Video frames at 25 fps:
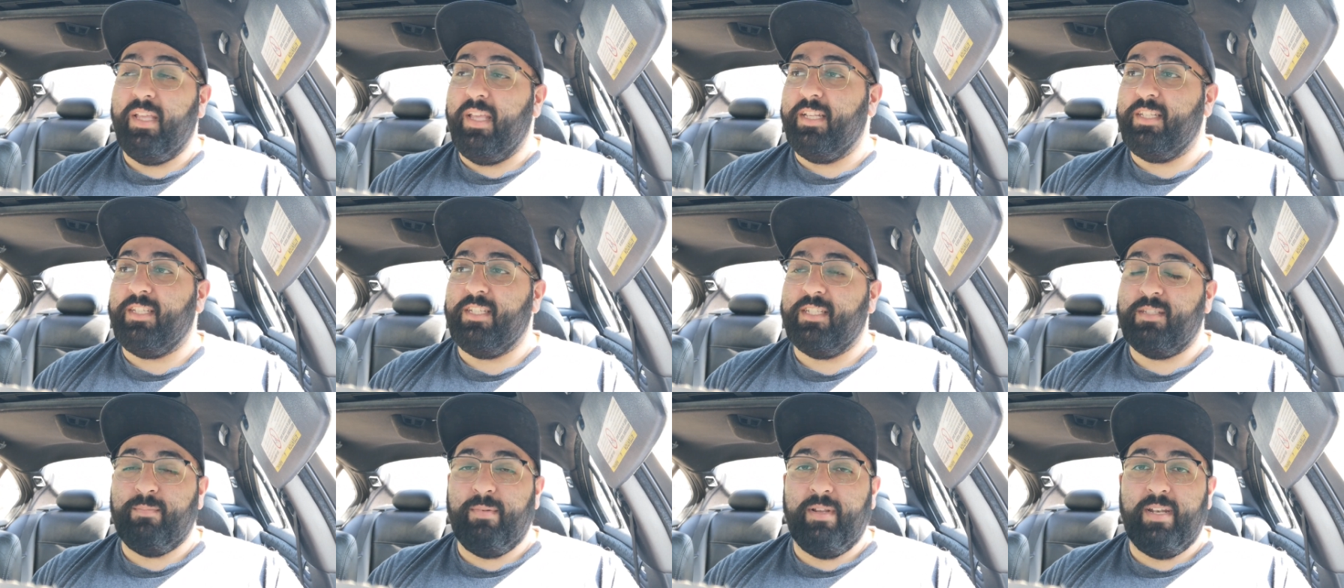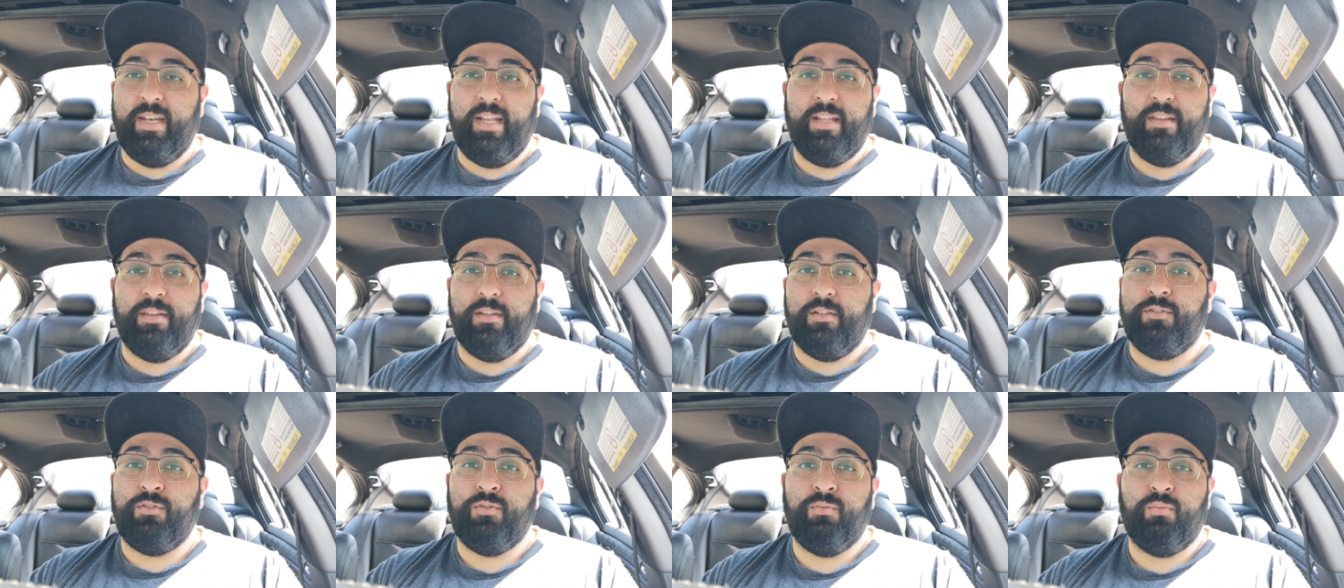It's just been
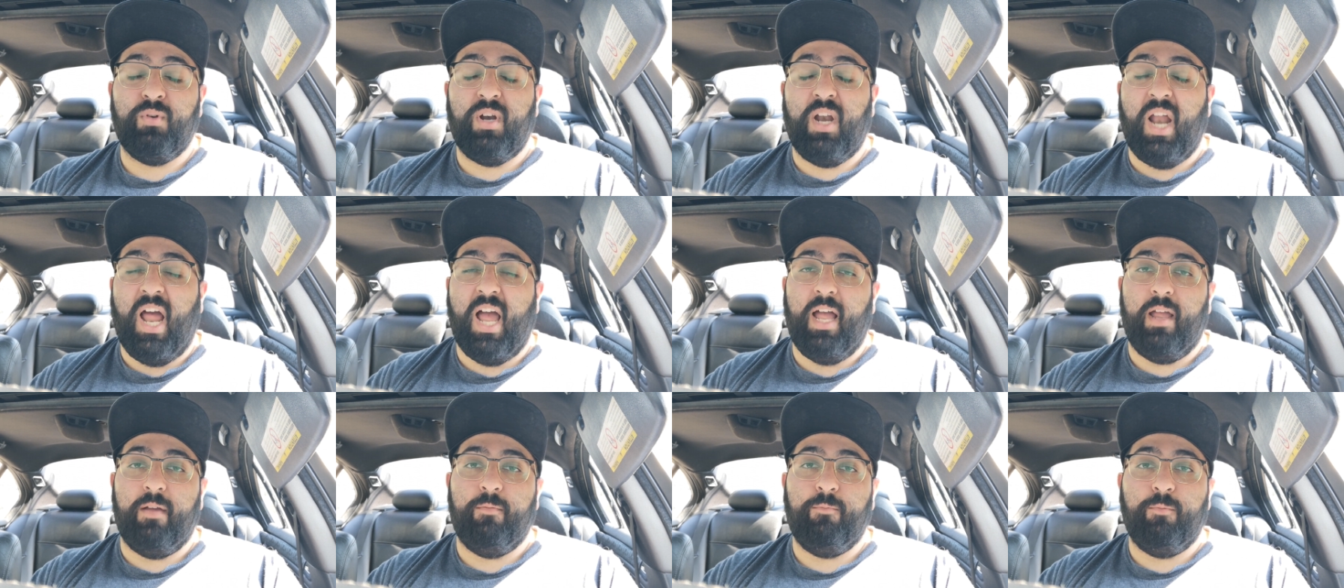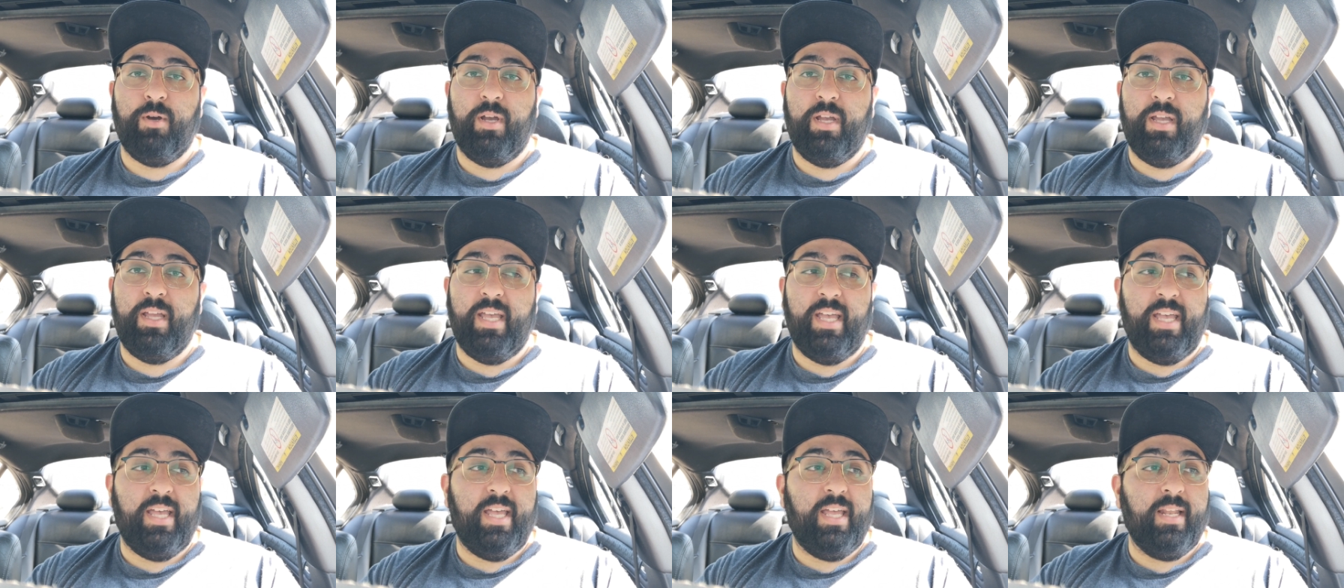in the
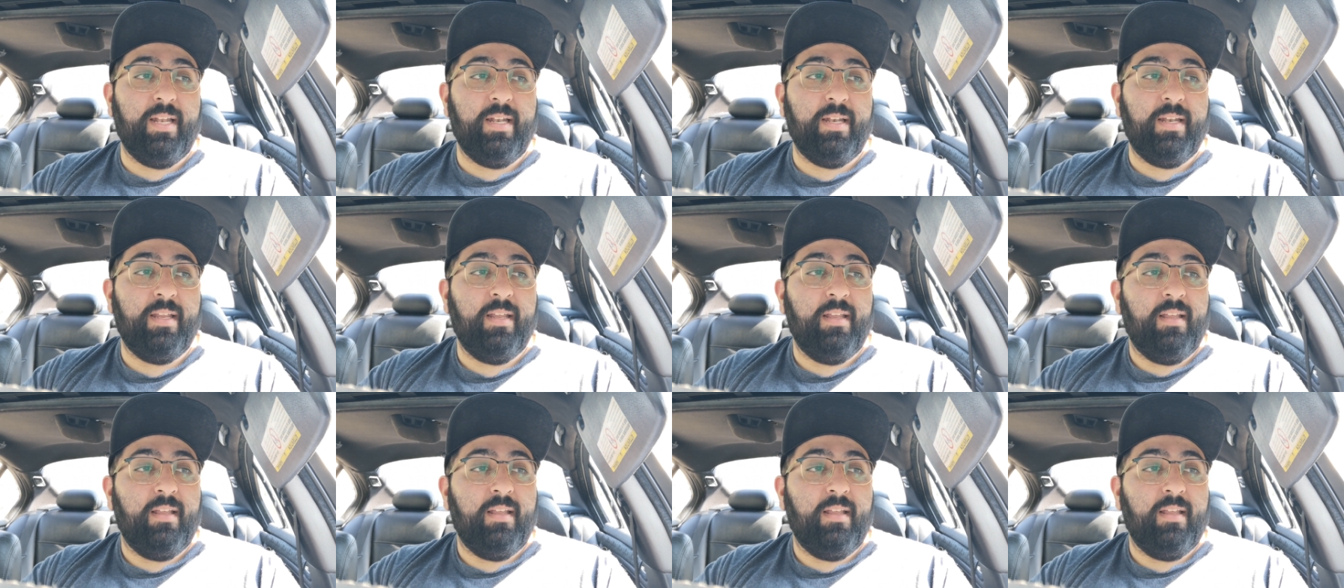driveway, and